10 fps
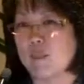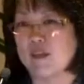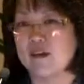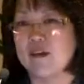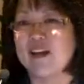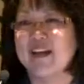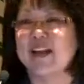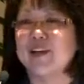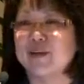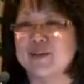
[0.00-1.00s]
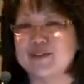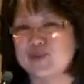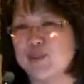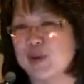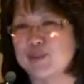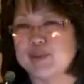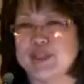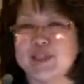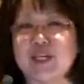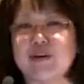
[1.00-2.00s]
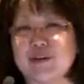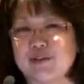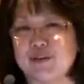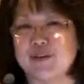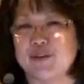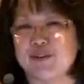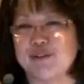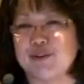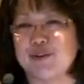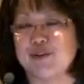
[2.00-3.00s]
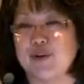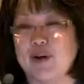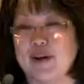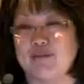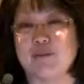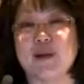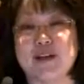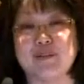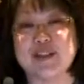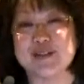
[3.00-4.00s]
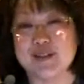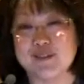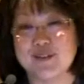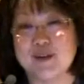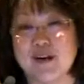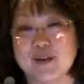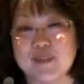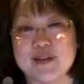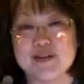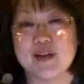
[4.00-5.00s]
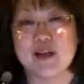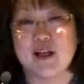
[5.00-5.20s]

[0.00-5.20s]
Okay. And I know this is probably clearer for those of you who have already received the documents